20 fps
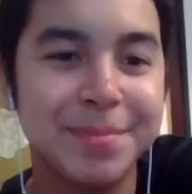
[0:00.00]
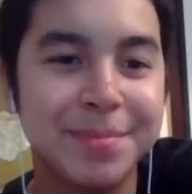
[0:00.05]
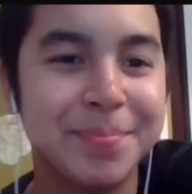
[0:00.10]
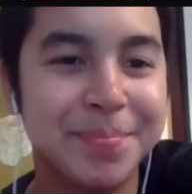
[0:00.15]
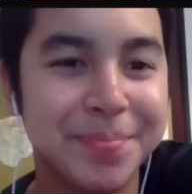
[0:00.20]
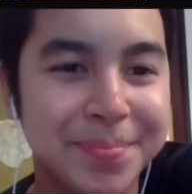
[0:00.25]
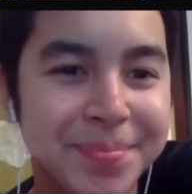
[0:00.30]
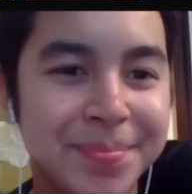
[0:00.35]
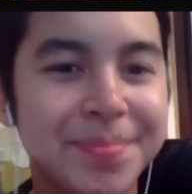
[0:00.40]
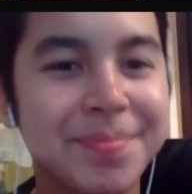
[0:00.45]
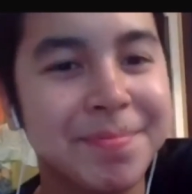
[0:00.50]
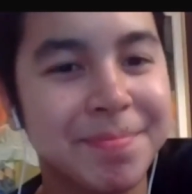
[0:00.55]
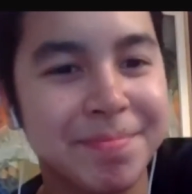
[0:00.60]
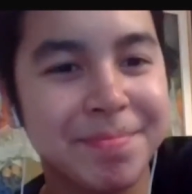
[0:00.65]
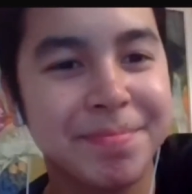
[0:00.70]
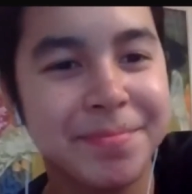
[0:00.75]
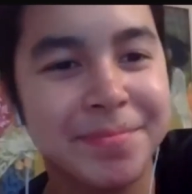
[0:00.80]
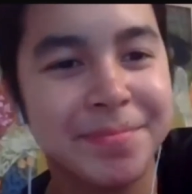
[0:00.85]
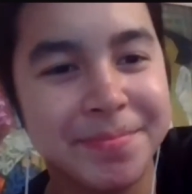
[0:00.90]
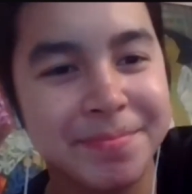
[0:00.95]
There's
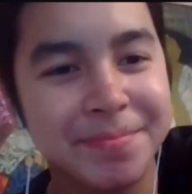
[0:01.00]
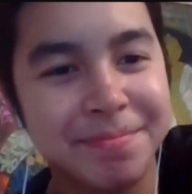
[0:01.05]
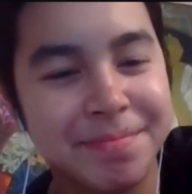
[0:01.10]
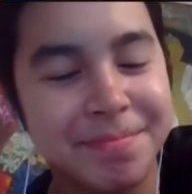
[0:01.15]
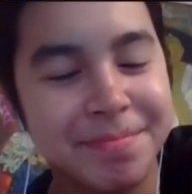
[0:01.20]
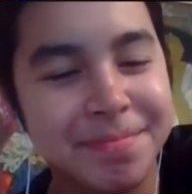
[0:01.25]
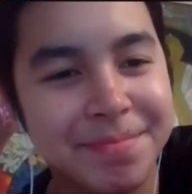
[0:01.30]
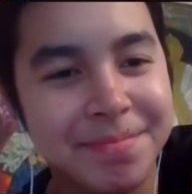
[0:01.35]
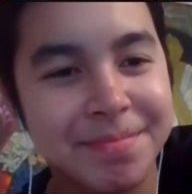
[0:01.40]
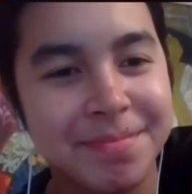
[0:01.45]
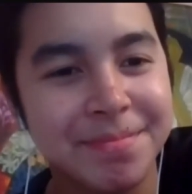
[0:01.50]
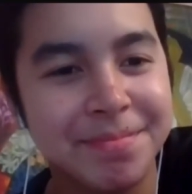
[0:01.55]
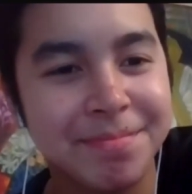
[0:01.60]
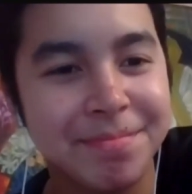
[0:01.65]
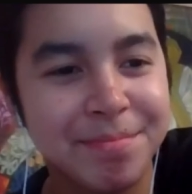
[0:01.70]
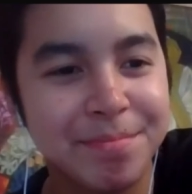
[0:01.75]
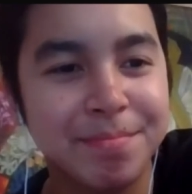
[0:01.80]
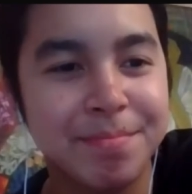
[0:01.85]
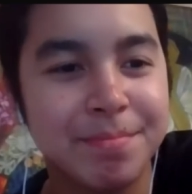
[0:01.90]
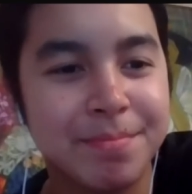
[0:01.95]
Kaingin
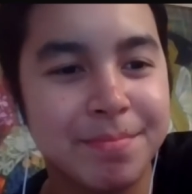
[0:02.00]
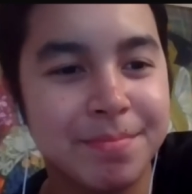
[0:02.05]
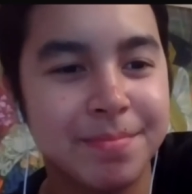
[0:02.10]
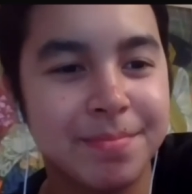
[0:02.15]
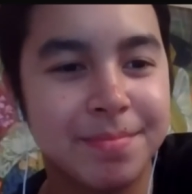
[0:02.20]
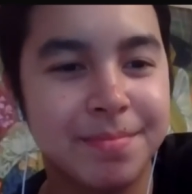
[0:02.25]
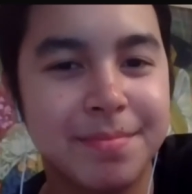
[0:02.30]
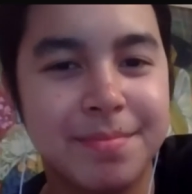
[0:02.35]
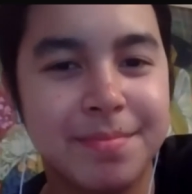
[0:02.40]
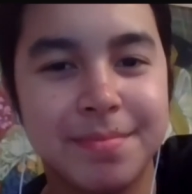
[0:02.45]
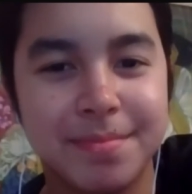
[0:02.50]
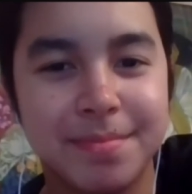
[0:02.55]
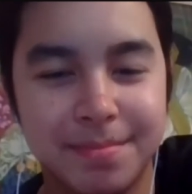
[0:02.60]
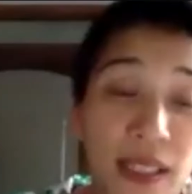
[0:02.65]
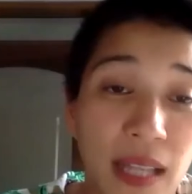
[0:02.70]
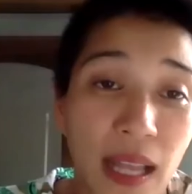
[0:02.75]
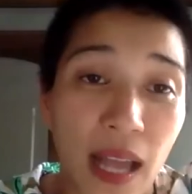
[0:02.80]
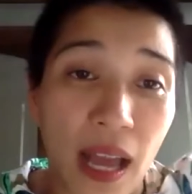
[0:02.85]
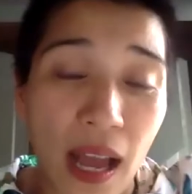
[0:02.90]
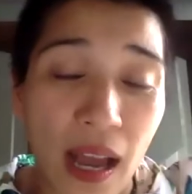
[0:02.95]
community, which is right
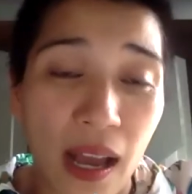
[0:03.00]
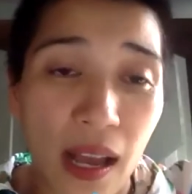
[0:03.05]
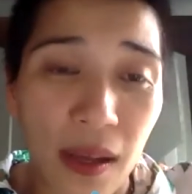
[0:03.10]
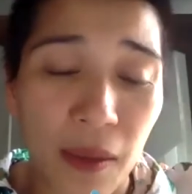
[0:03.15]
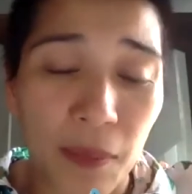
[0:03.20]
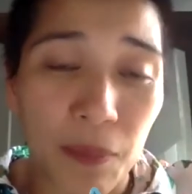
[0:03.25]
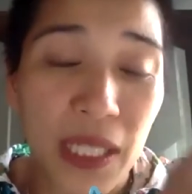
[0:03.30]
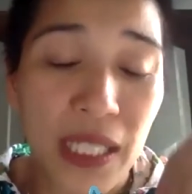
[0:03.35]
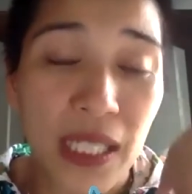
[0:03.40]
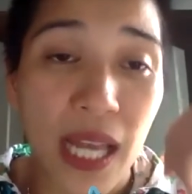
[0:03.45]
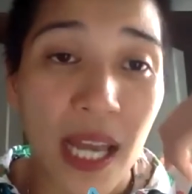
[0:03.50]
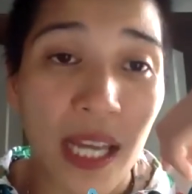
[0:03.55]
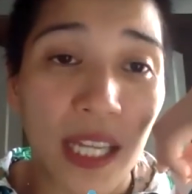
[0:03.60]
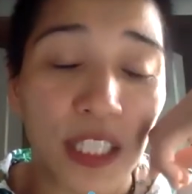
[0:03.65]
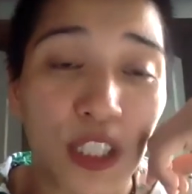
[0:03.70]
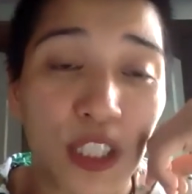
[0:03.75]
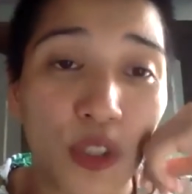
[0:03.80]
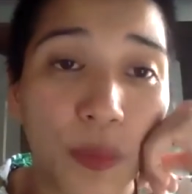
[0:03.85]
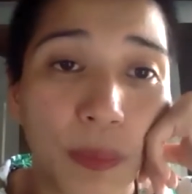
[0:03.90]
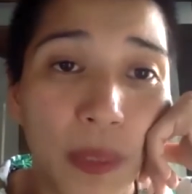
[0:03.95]

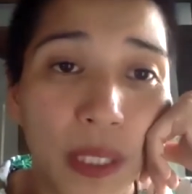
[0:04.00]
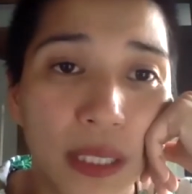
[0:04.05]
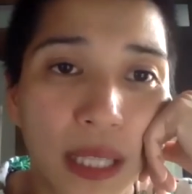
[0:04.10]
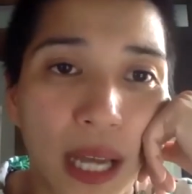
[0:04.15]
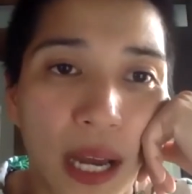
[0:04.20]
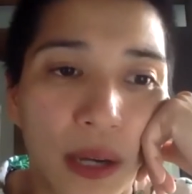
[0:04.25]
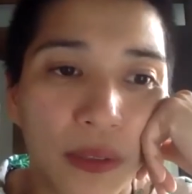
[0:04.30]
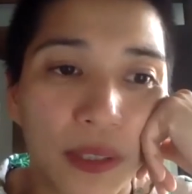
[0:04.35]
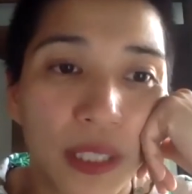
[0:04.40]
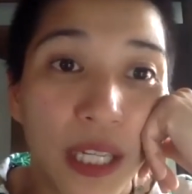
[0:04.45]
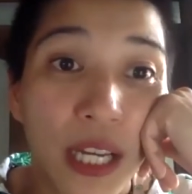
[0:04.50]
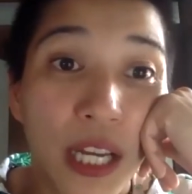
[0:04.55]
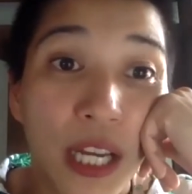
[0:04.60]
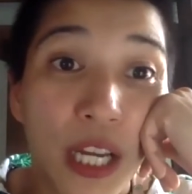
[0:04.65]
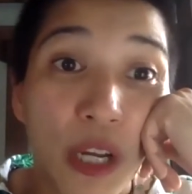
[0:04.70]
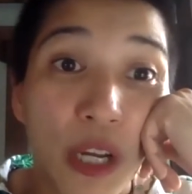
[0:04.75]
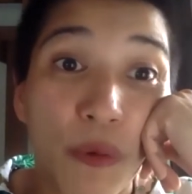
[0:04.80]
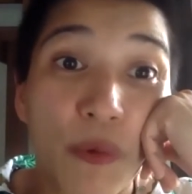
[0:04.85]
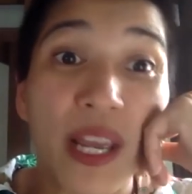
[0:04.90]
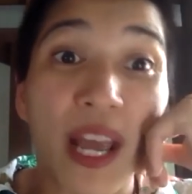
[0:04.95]
beside UP Town.
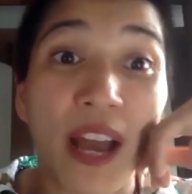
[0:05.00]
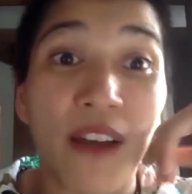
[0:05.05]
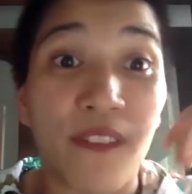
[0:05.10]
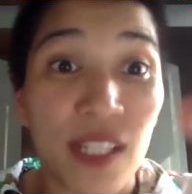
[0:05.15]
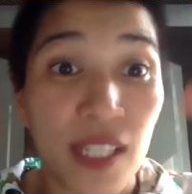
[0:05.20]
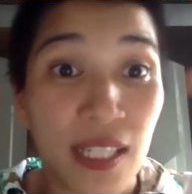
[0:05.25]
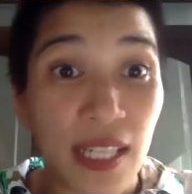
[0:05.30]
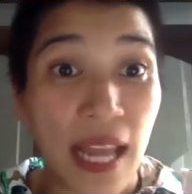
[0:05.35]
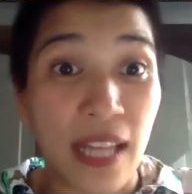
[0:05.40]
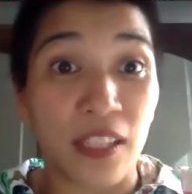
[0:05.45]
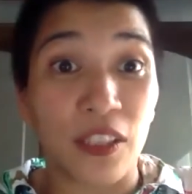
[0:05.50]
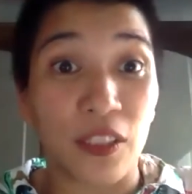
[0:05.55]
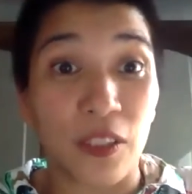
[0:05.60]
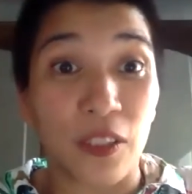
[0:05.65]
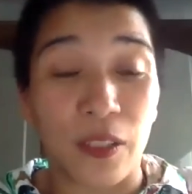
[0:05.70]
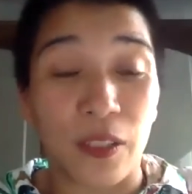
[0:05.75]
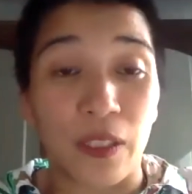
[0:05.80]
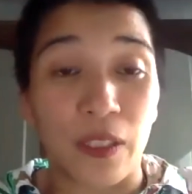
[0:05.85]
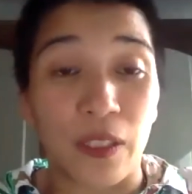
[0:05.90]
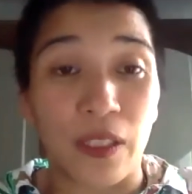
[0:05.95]
We have a
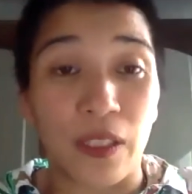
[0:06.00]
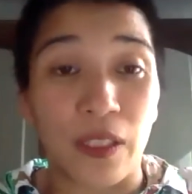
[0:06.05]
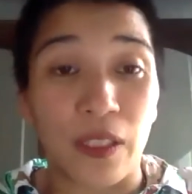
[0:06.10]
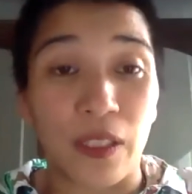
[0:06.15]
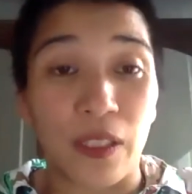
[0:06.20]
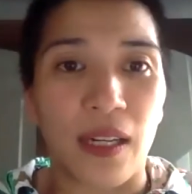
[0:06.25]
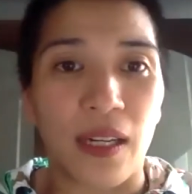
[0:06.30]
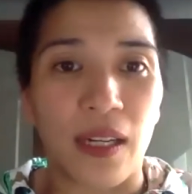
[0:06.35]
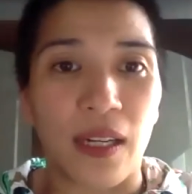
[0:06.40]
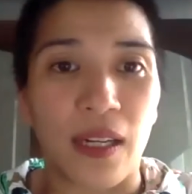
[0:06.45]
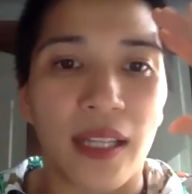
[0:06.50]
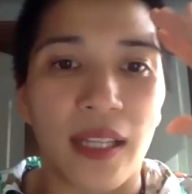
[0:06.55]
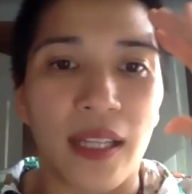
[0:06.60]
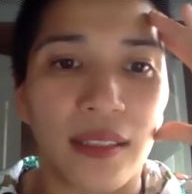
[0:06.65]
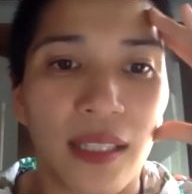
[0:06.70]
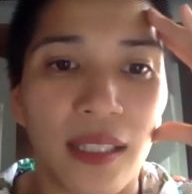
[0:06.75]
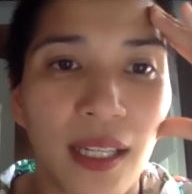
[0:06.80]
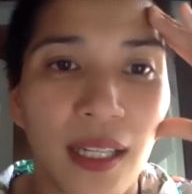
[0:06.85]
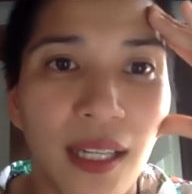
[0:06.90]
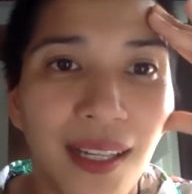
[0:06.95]
center there, and
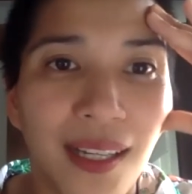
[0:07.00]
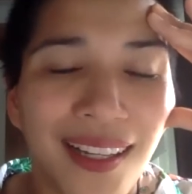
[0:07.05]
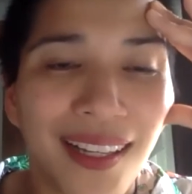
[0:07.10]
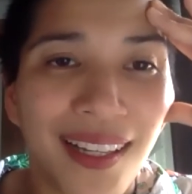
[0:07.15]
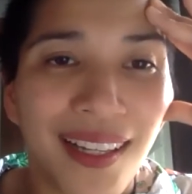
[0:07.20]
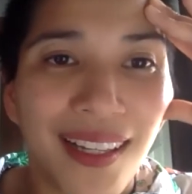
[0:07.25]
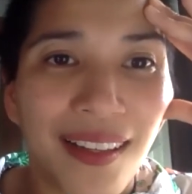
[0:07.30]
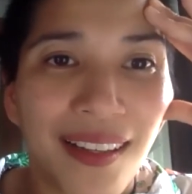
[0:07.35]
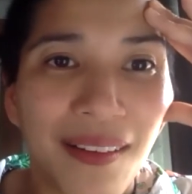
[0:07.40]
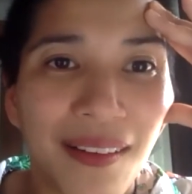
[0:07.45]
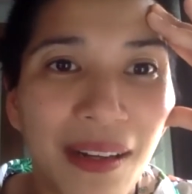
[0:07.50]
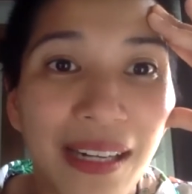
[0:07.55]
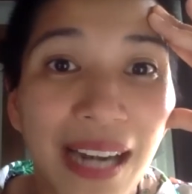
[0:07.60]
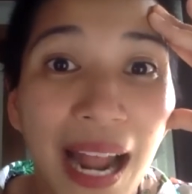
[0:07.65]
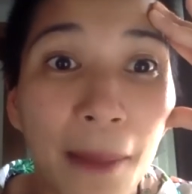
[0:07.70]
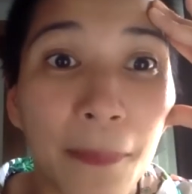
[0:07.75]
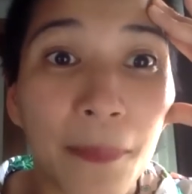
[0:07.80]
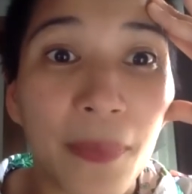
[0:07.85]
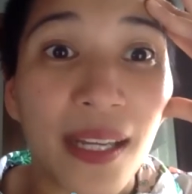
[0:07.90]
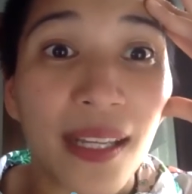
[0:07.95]

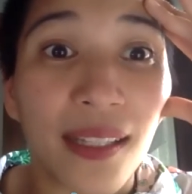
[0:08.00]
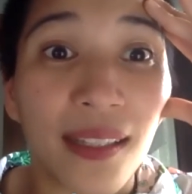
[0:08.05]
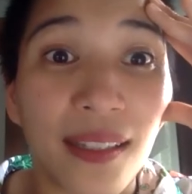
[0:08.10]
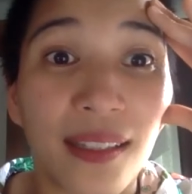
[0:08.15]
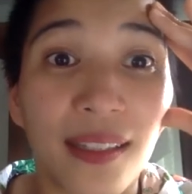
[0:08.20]
grabe,